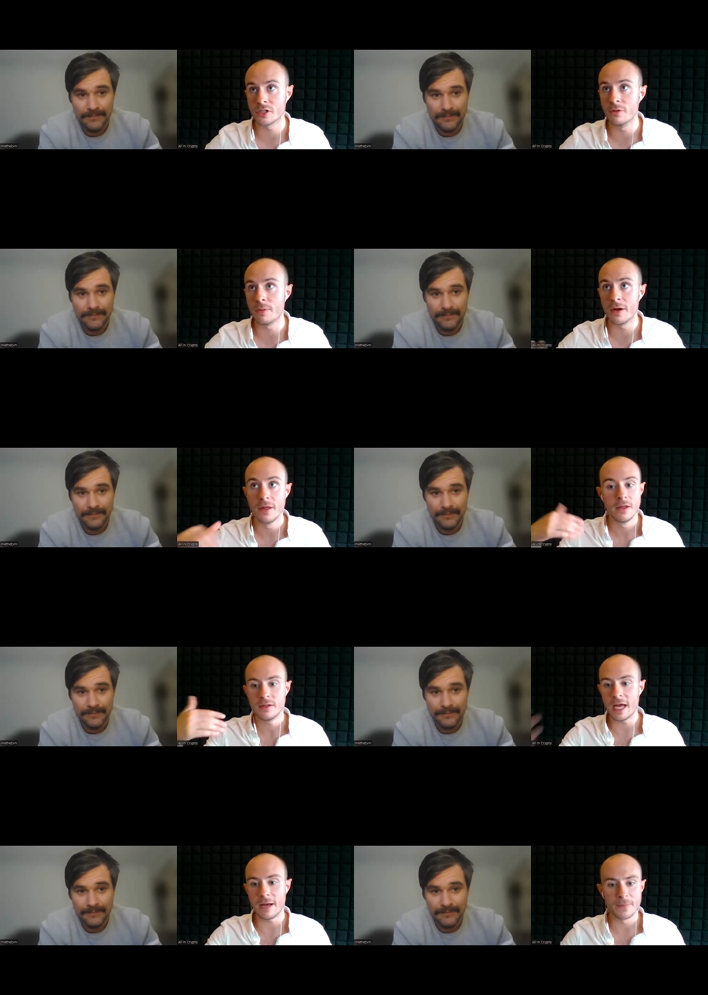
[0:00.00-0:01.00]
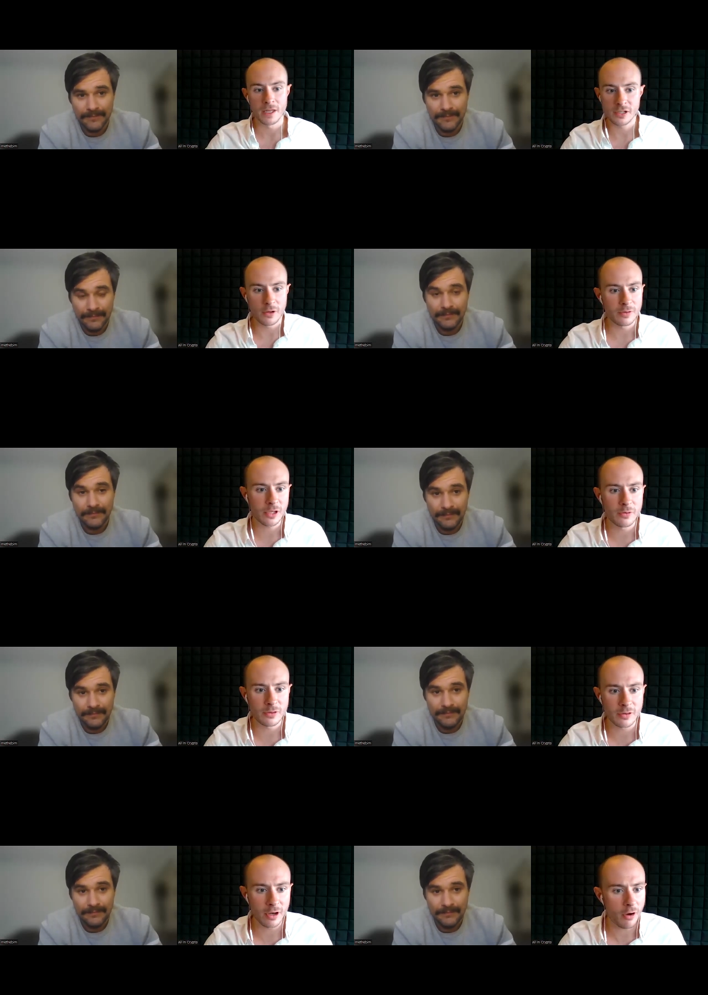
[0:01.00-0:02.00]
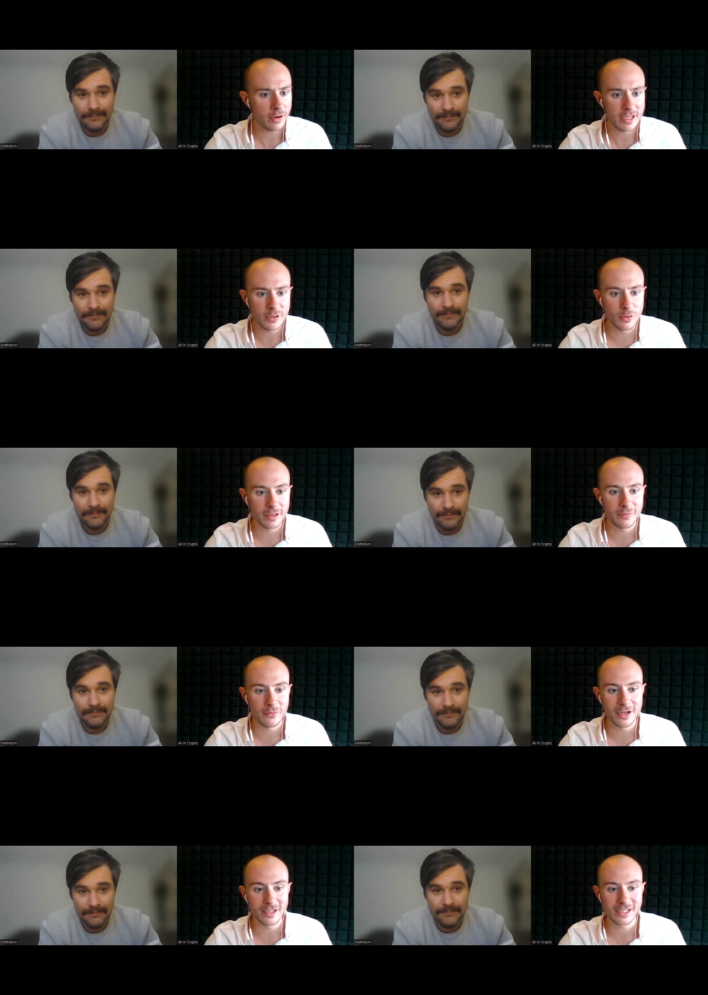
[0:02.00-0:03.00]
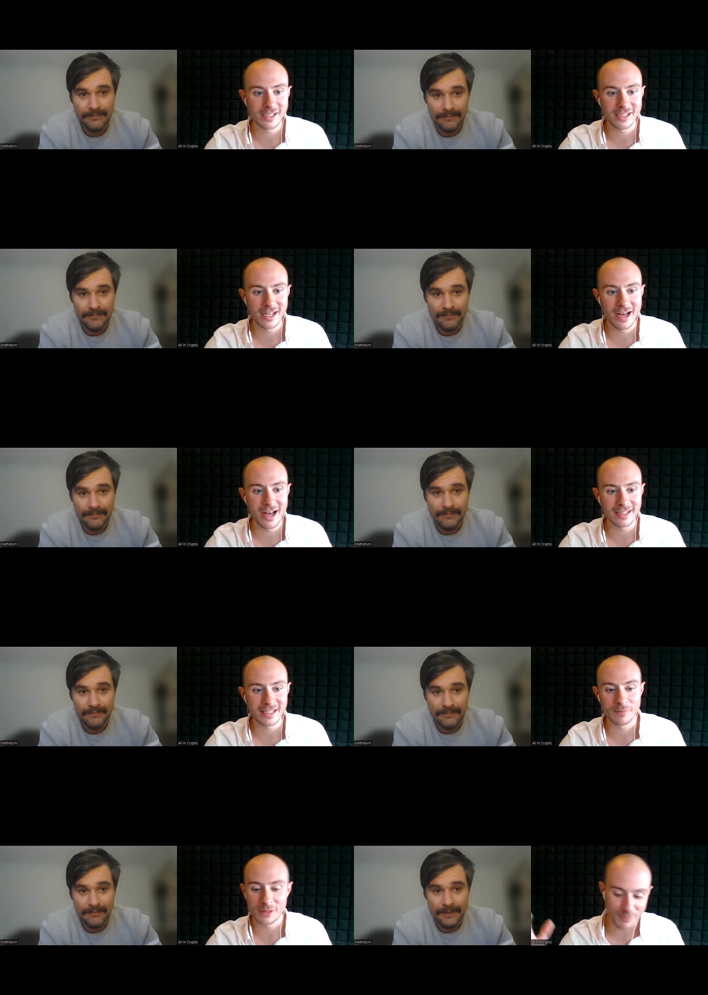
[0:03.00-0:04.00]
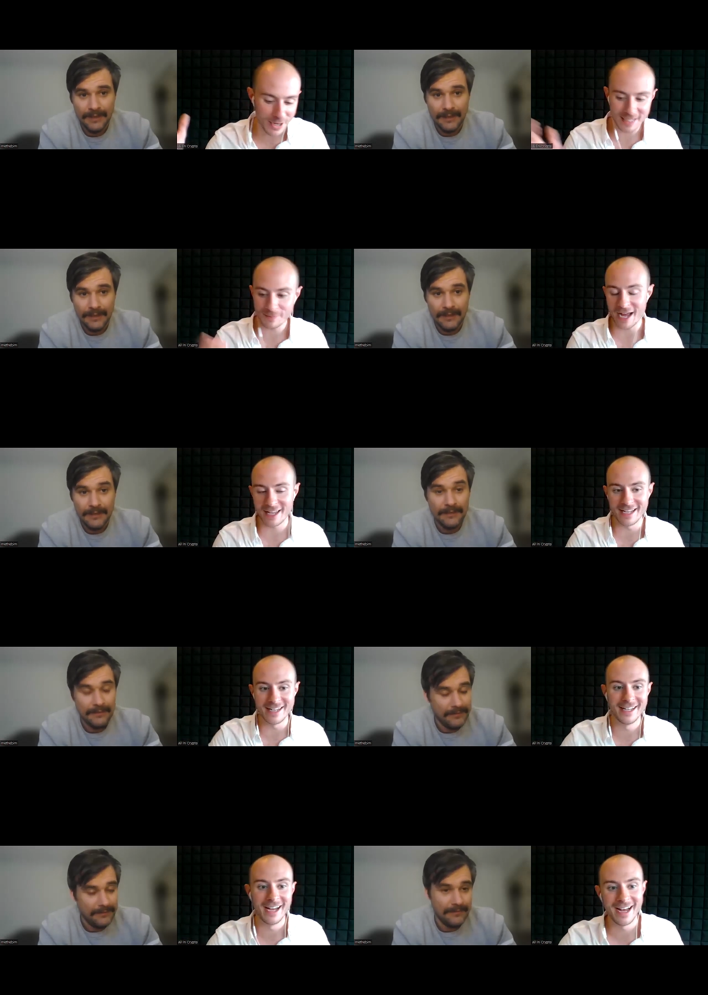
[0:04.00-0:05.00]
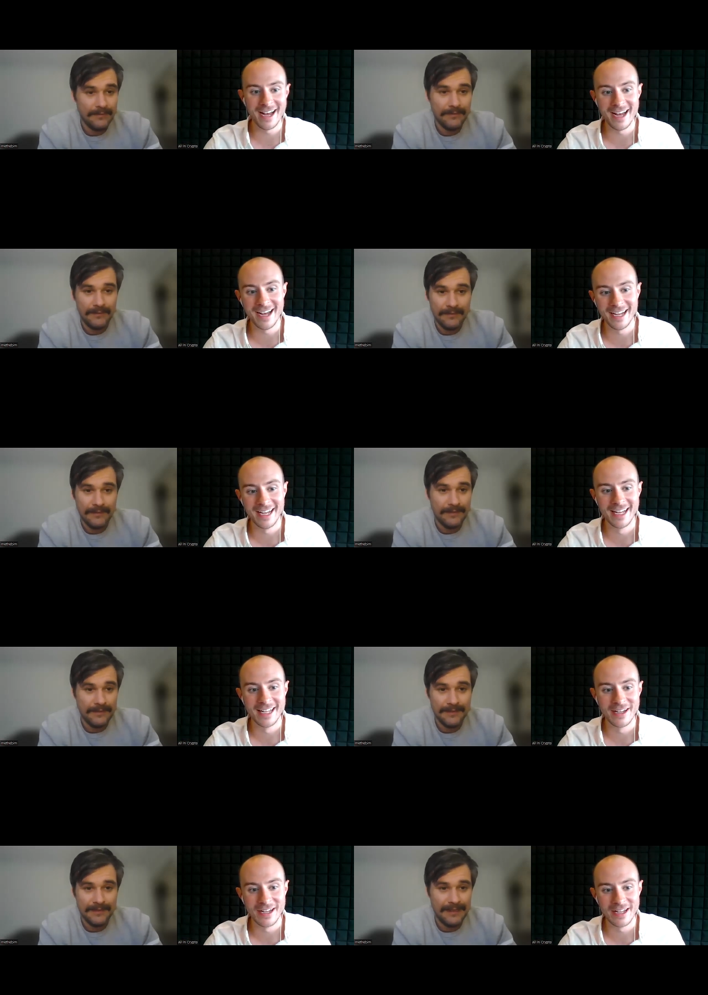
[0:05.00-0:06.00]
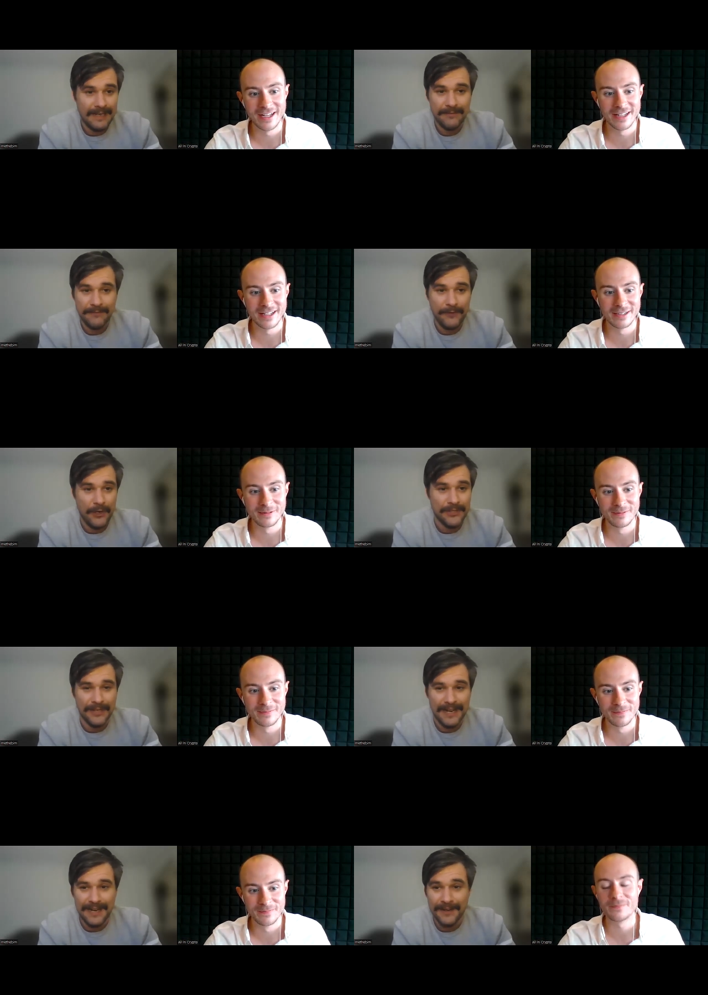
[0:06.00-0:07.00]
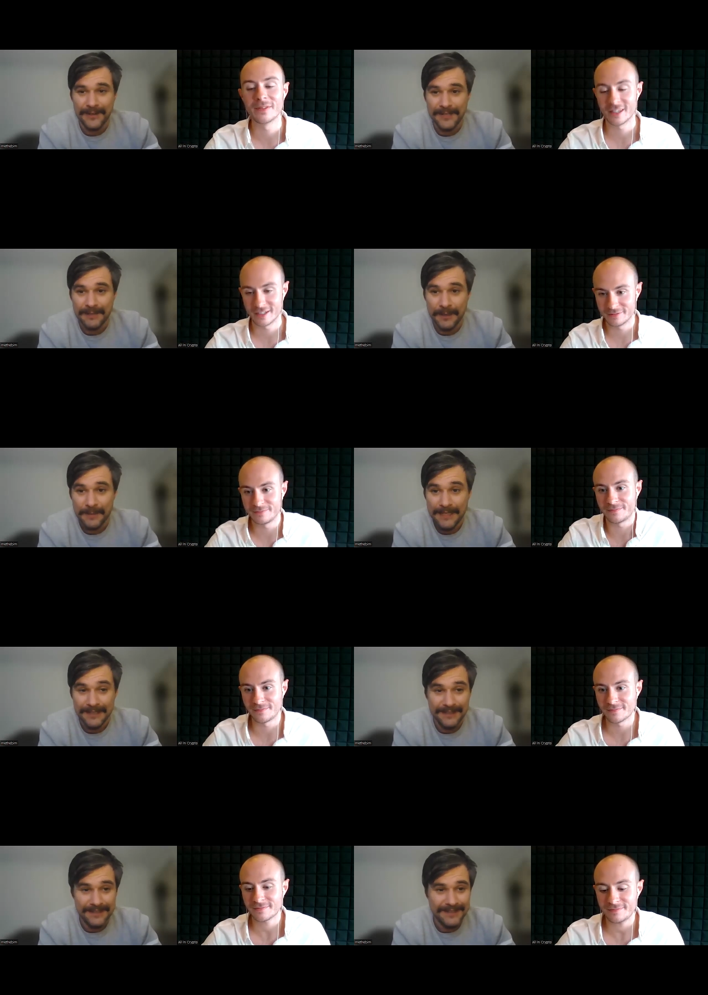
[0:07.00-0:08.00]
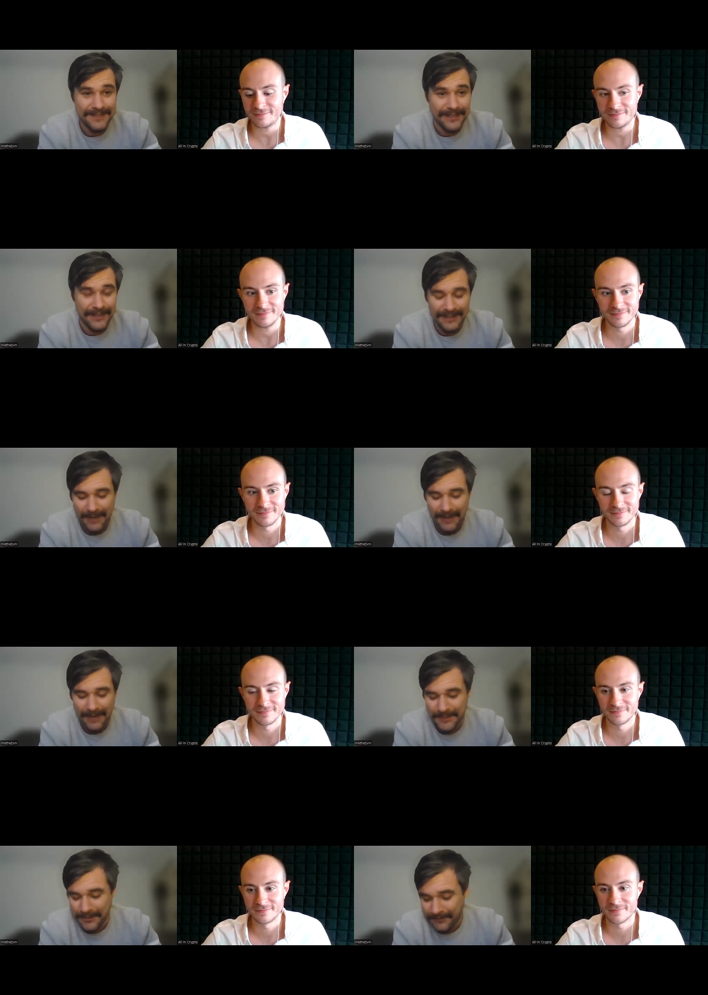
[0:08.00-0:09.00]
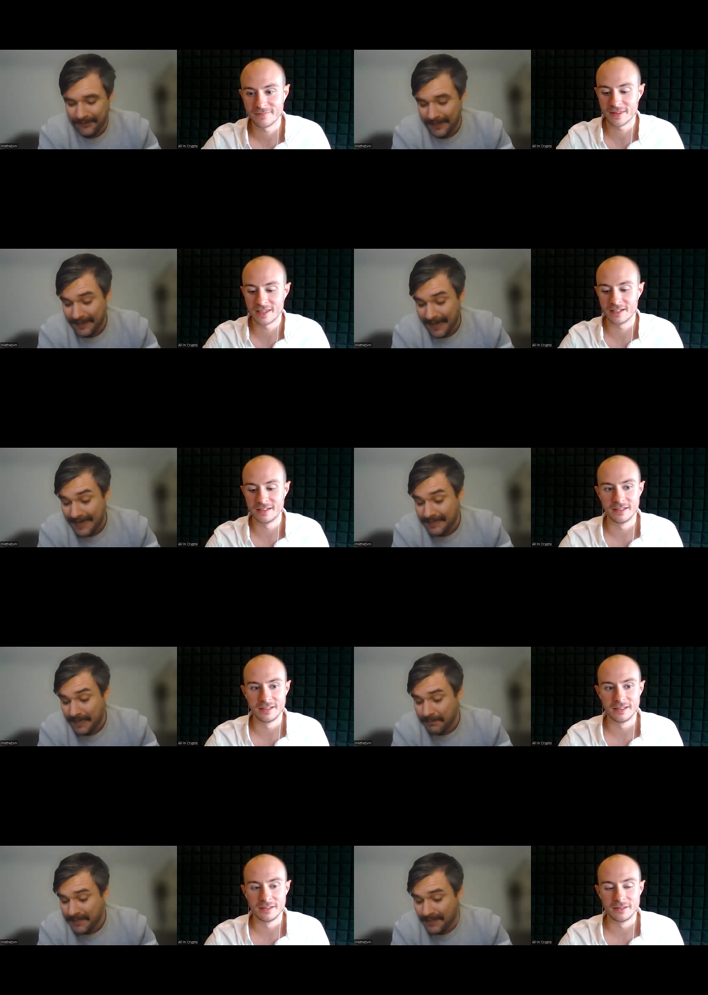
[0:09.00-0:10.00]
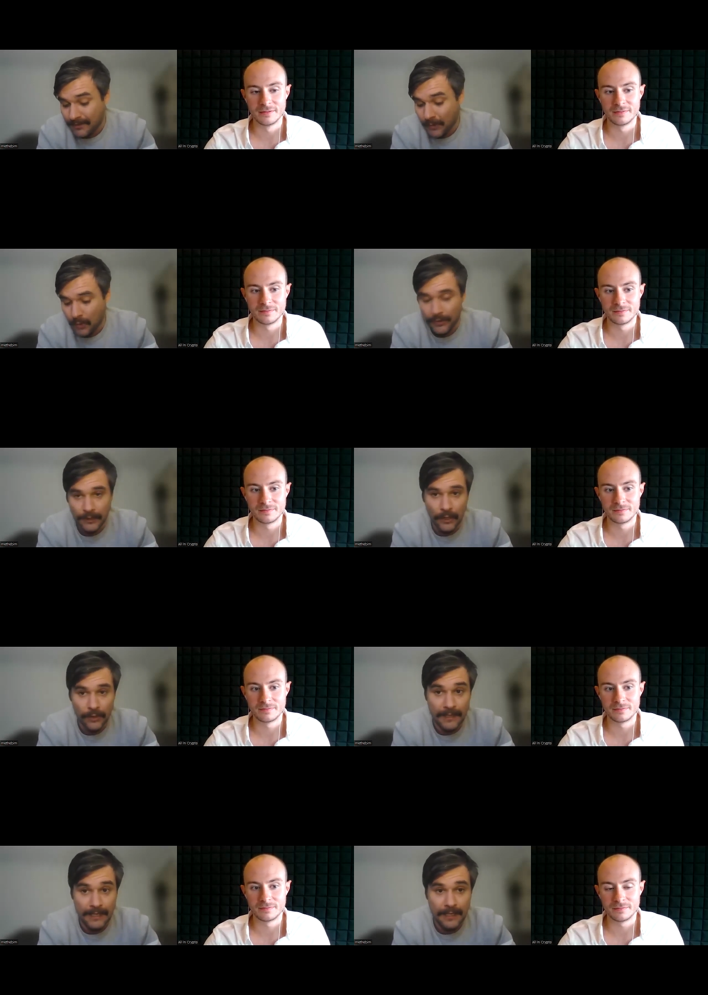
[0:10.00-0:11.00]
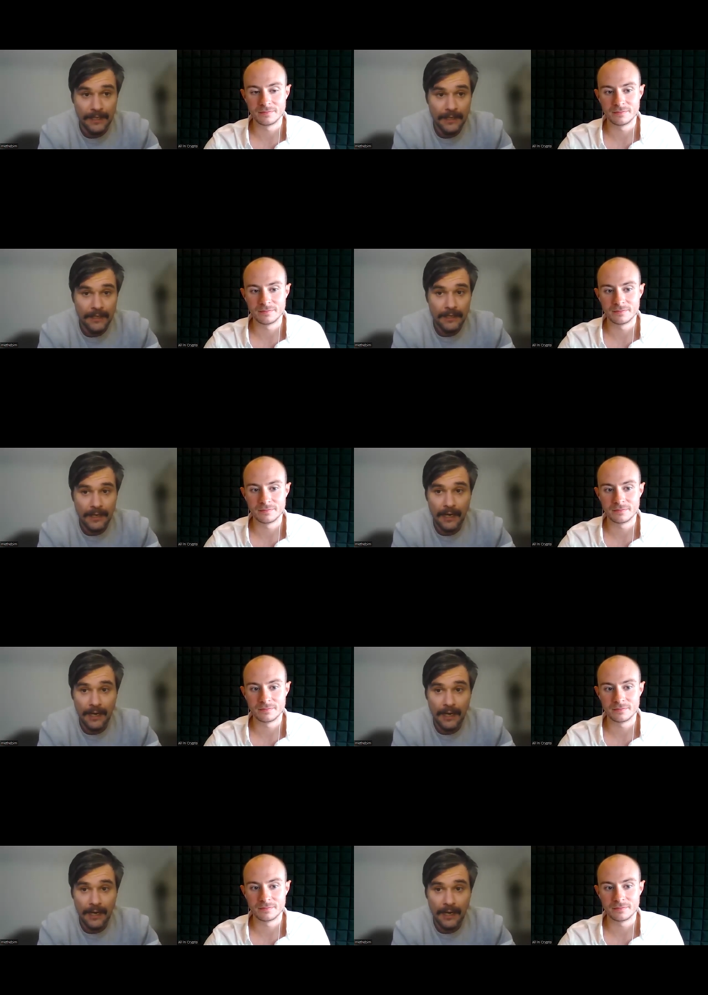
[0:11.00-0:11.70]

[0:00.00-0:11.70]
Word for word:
Speaker 1: it too. But yeah, so so so the lottery, you were the first uh, to to bring us back in. Uh,
Speaker 2: yeah, first on Cardano to implement it. So that was good fun. And ten percent of all the lottery uh,